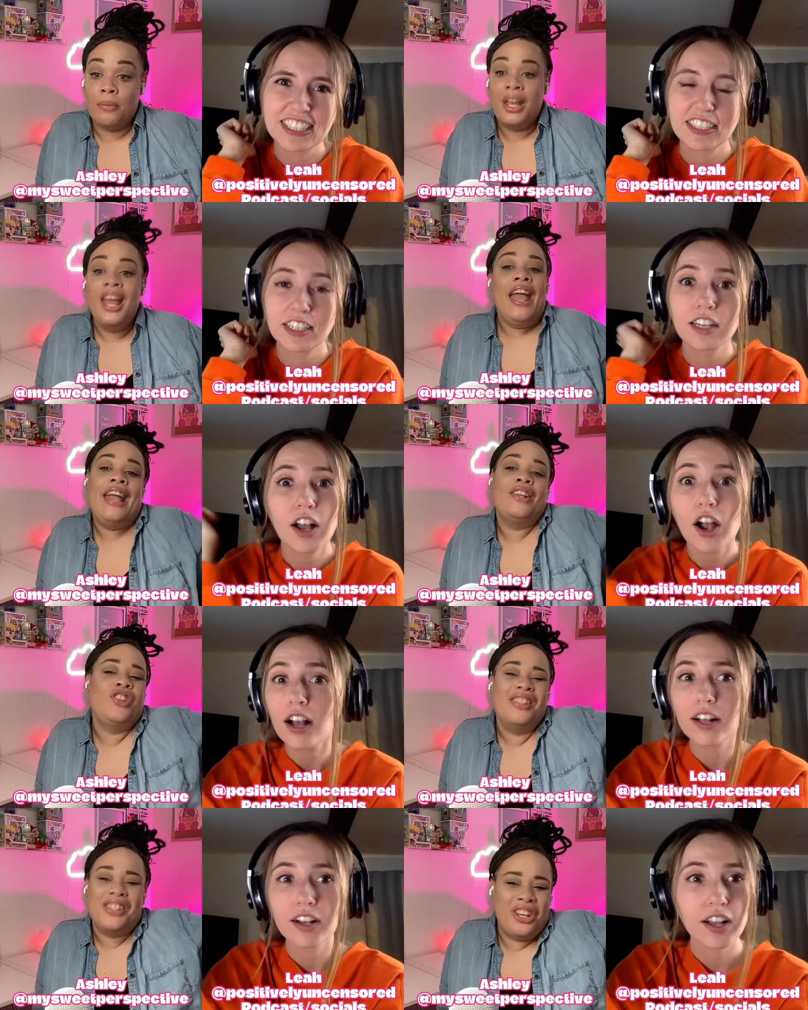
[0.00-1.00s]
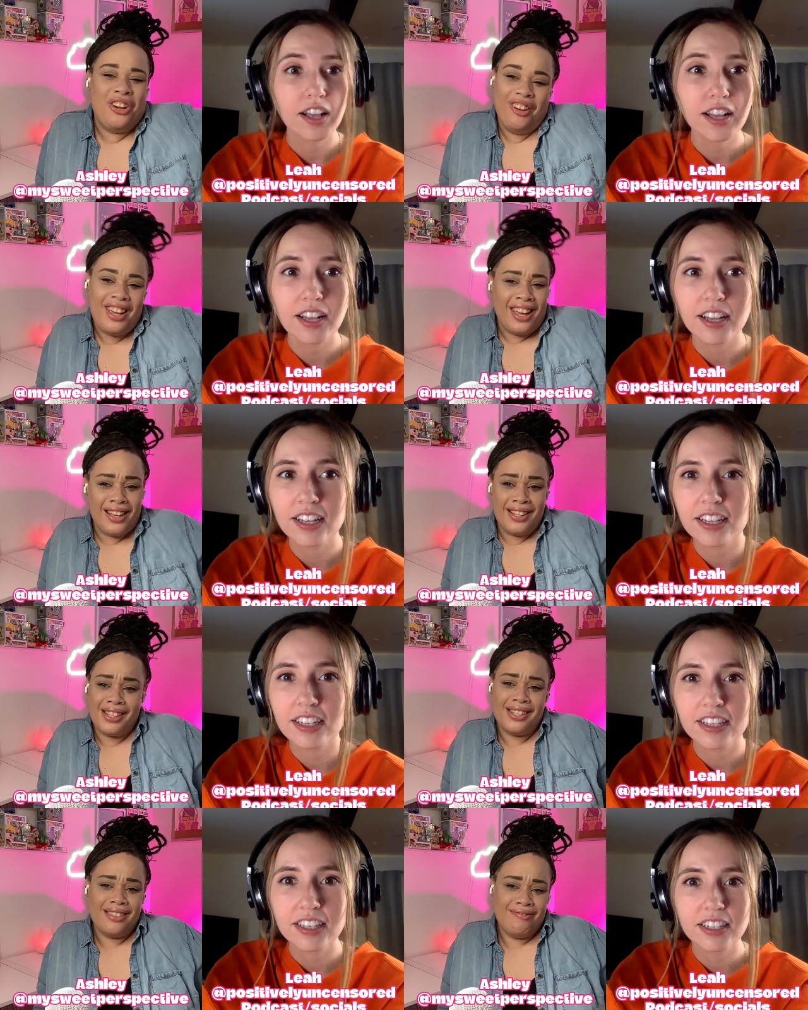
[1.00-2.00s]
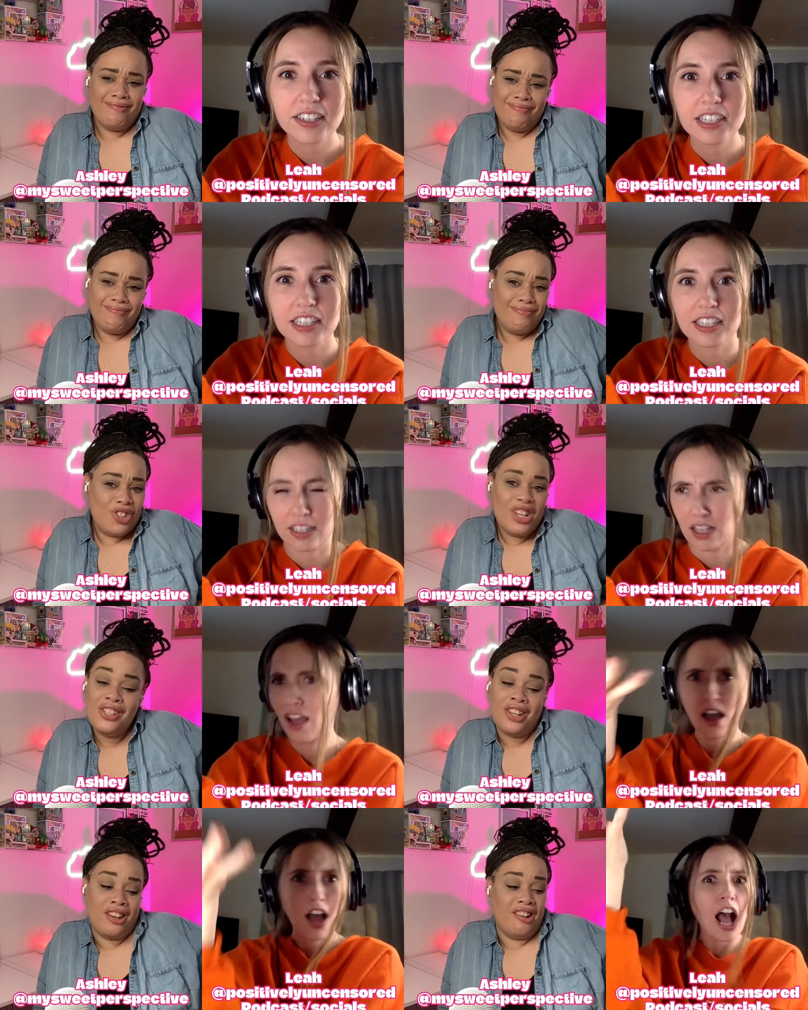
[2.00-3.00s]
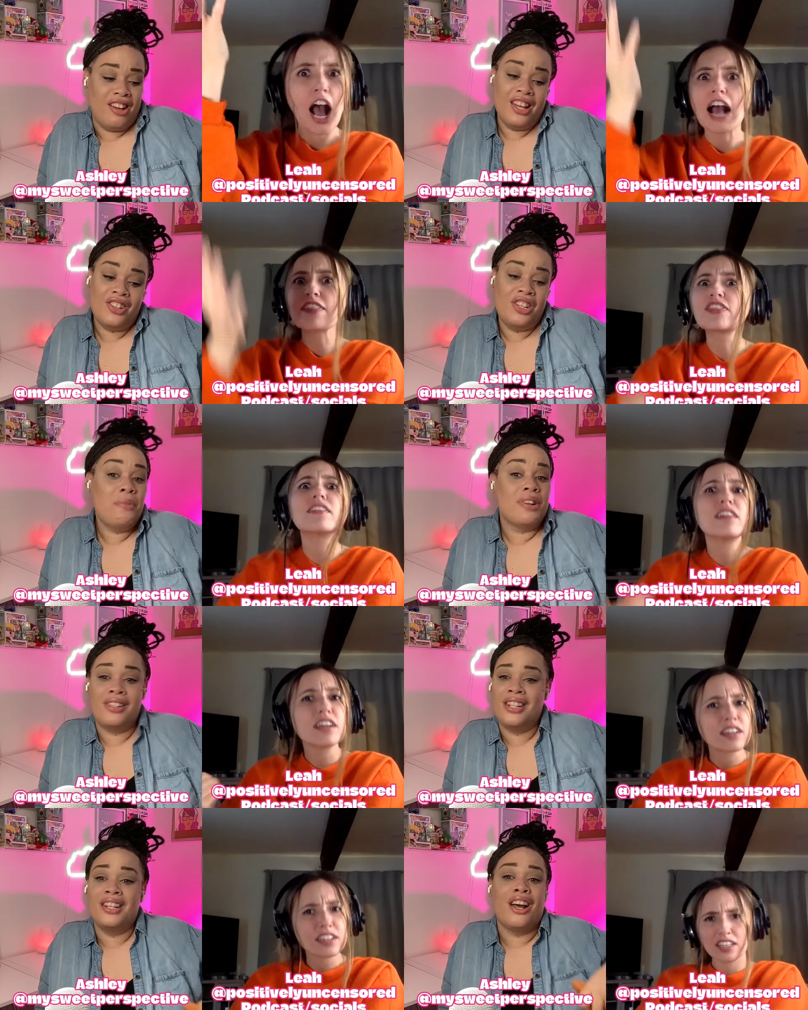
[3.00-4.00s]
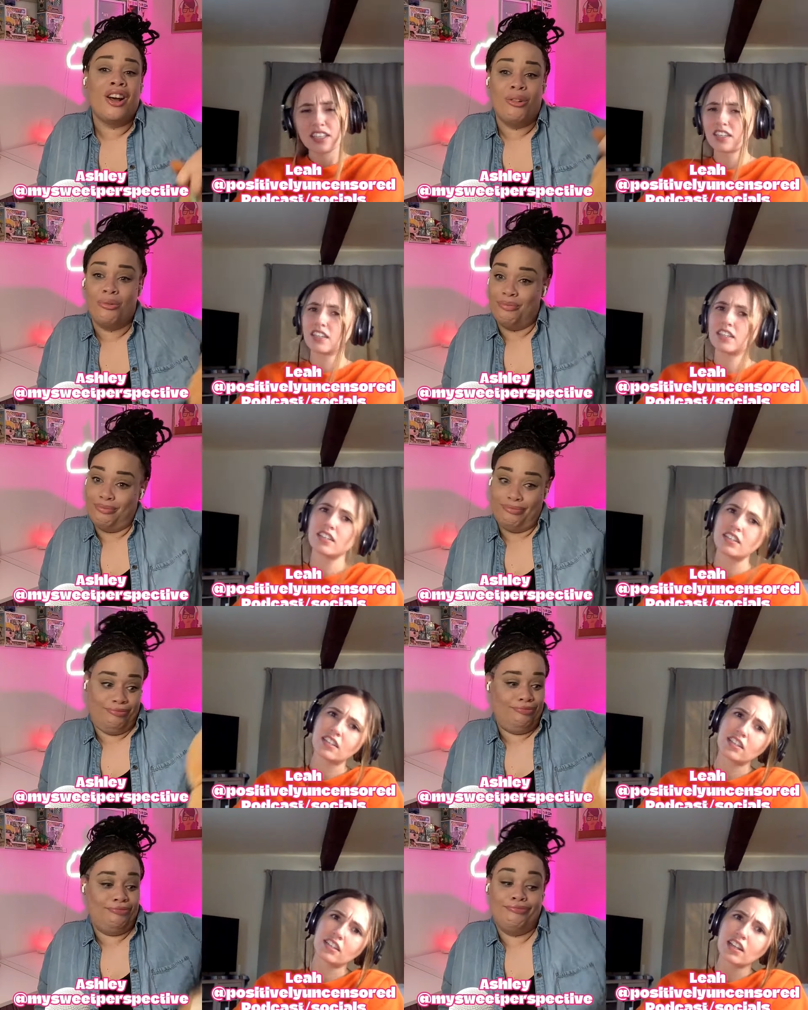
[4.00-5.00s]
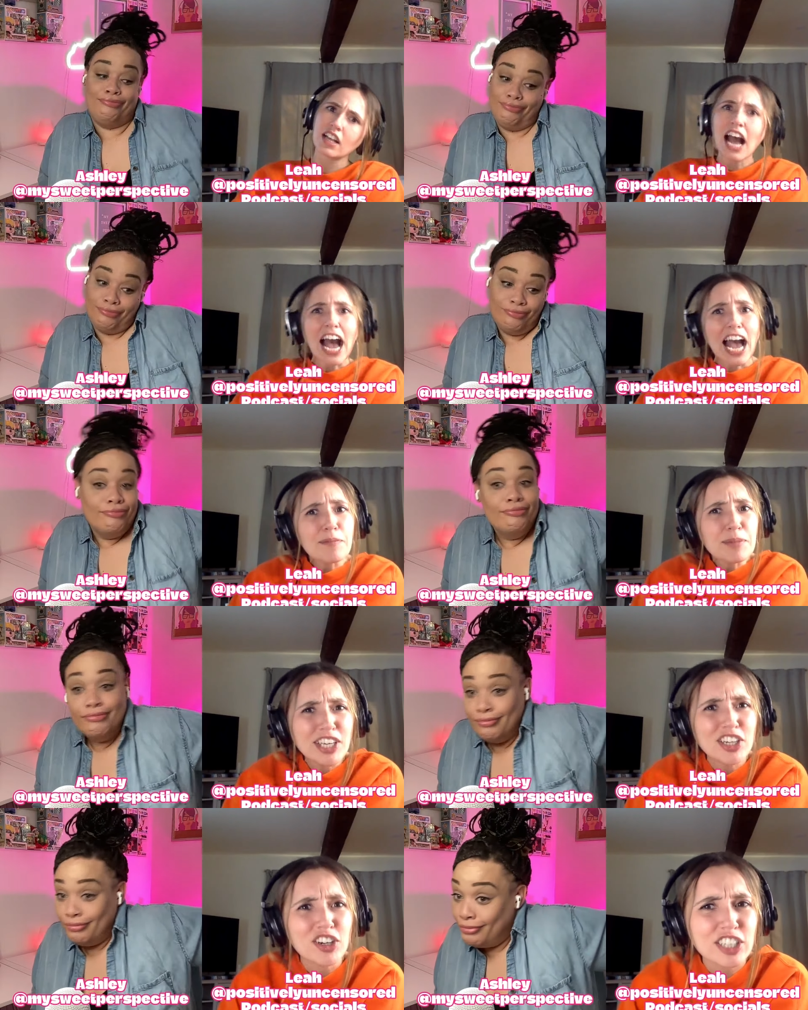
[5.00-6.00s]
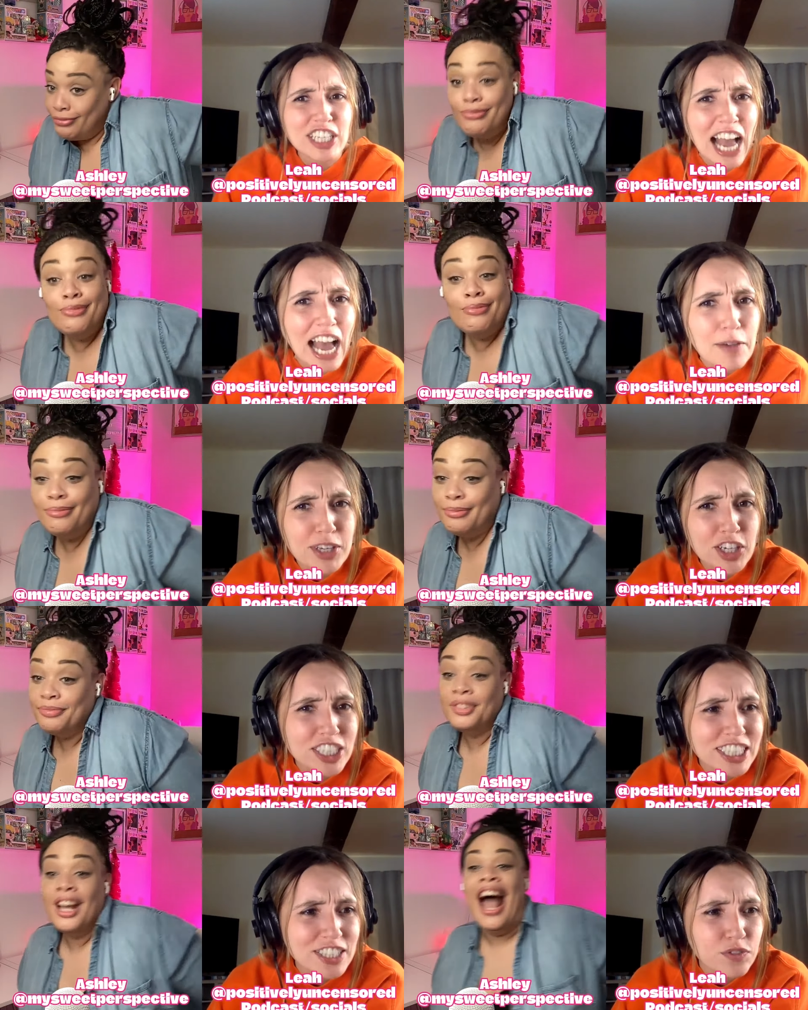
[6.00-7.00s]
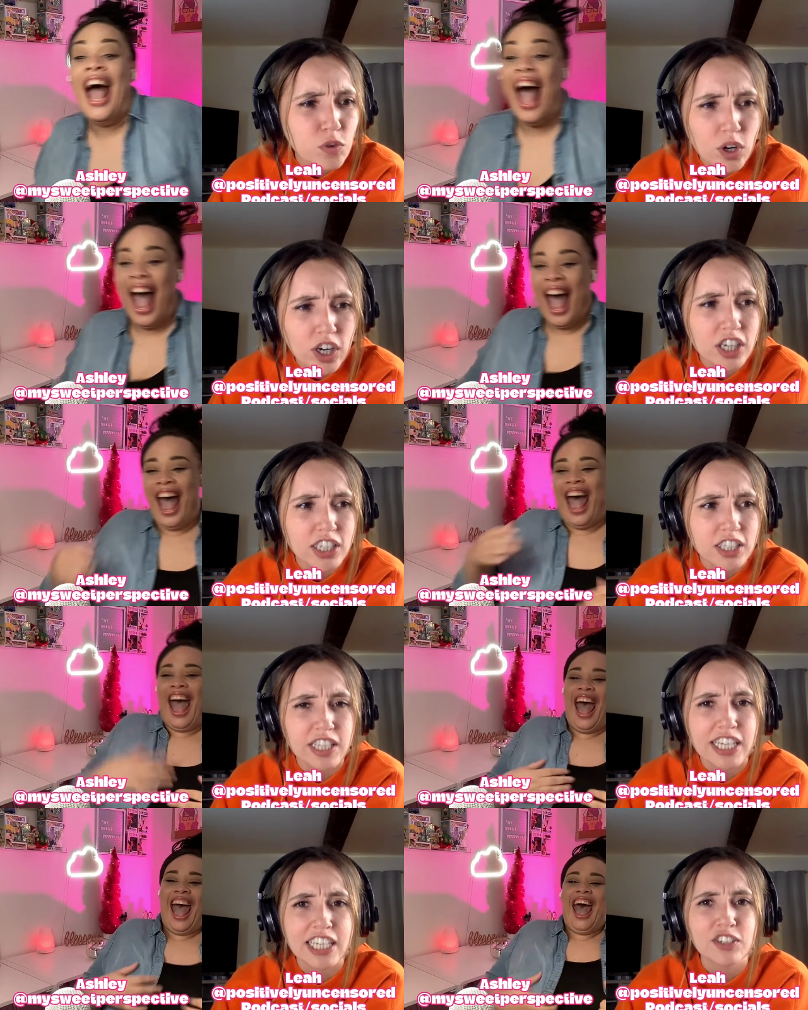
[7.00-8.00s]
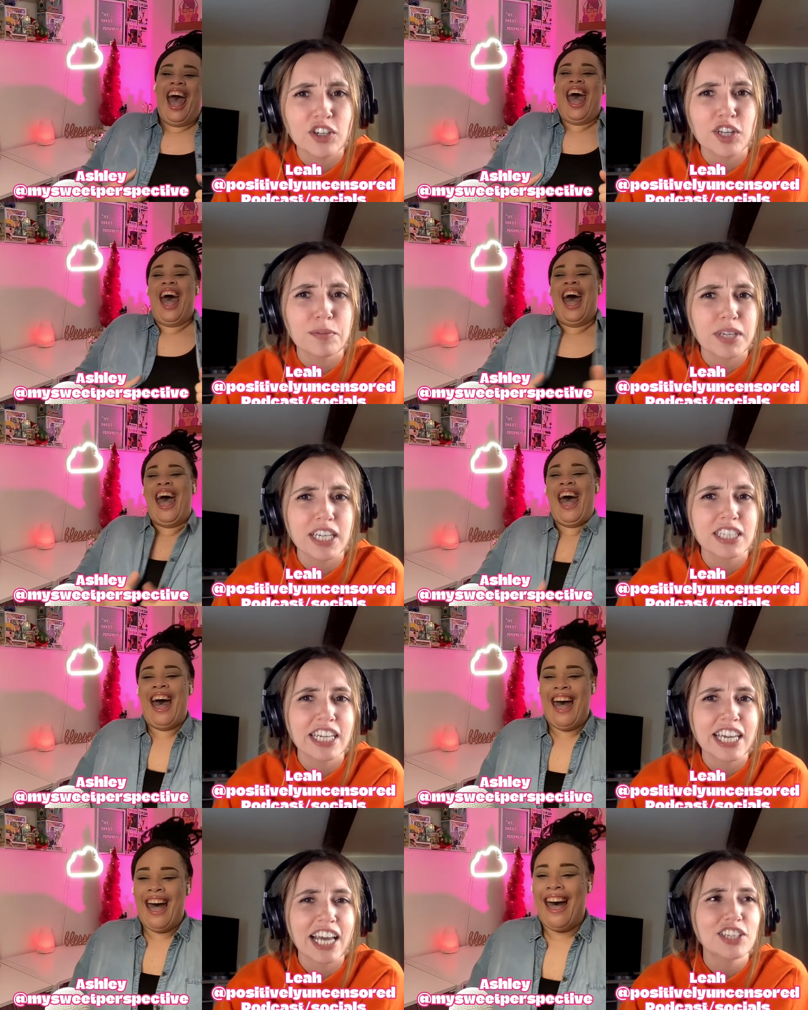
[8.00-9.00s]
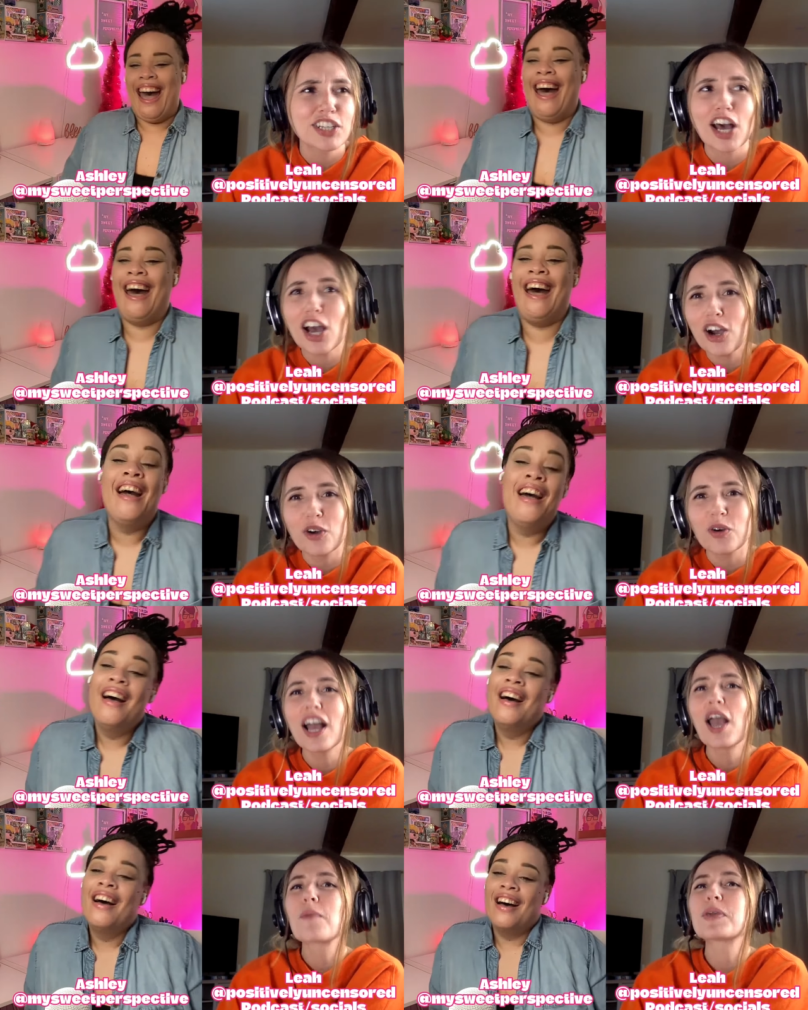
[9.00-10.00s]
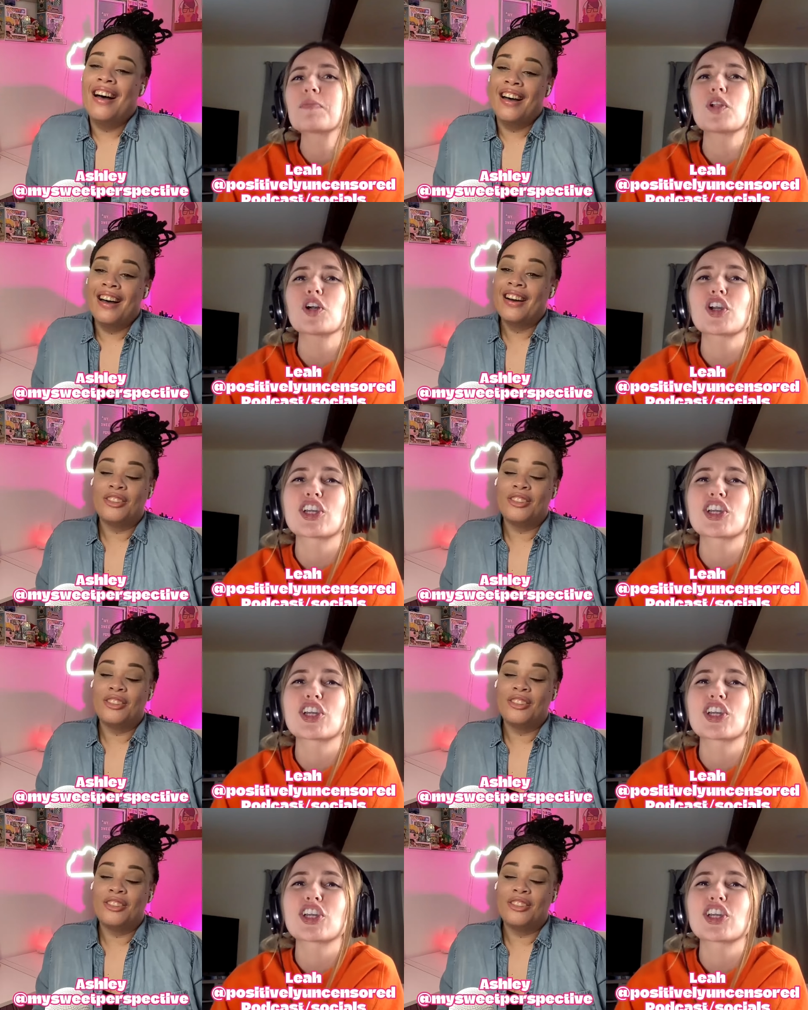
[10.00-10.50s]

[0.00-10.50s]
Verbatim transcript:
Speaker 1: who's going to be, and she's curious. She's curious. She wants to know.
Speaker 2: I'm curious, like I'm curious for her. Like, you know what I mean? Like, hello, people are